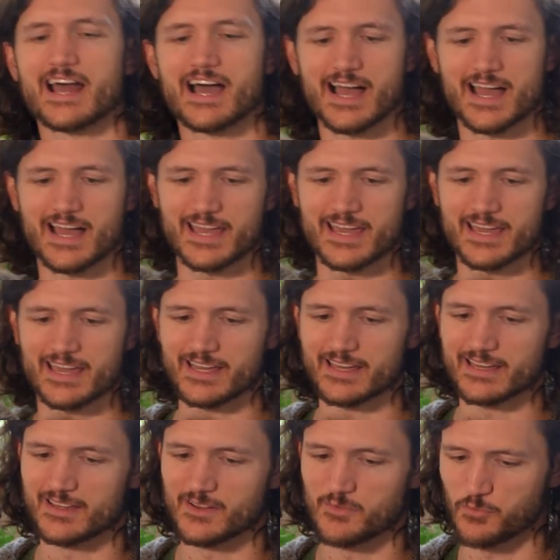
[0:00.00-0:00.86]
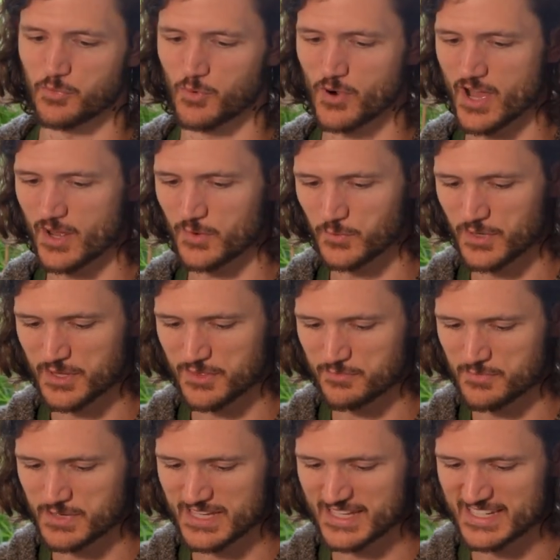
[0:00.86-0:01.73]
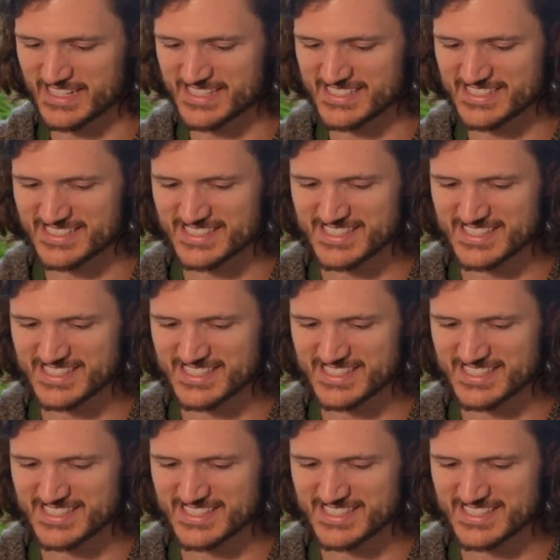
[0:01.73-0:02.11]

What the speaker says: I brought with me is